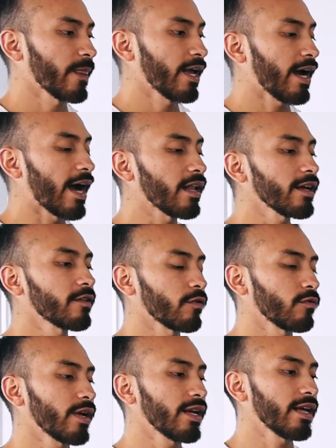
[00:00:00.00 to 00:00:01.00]
I like to
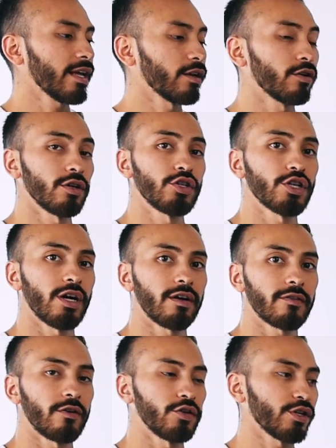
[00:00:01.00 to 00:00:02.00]
read it in good
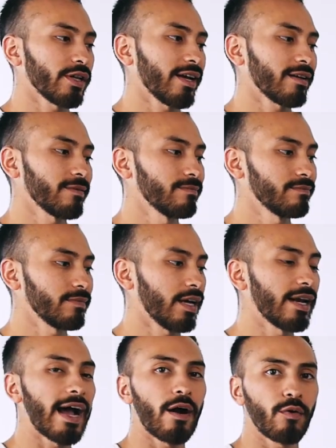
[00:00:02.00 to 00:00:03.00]
chunks, usually like
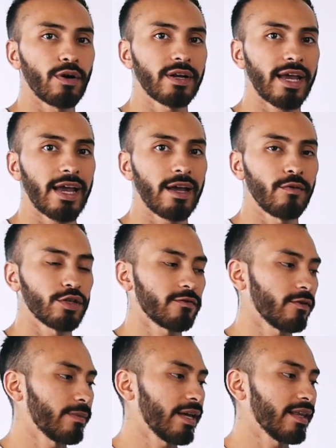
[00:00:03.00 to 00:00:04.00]
an hour a day, which
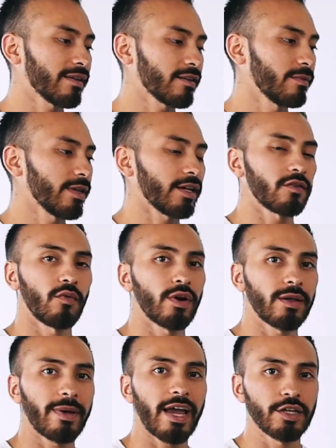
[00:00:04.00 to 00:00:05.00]
for me, that's gonna be like
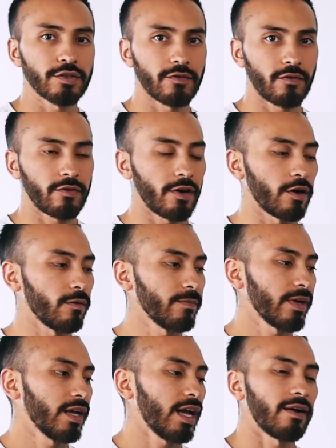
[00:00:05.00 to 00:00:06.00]
20 pages or so.
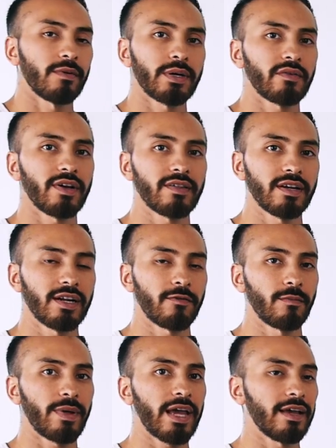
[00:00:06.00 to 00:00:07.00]
Everybody reads at a
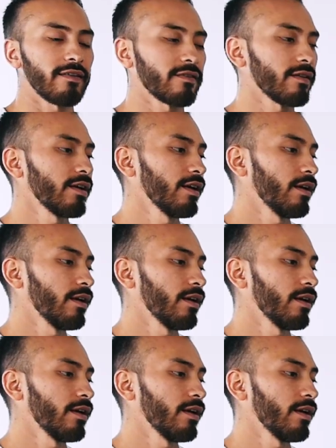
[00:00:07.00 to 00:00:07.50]
different pace.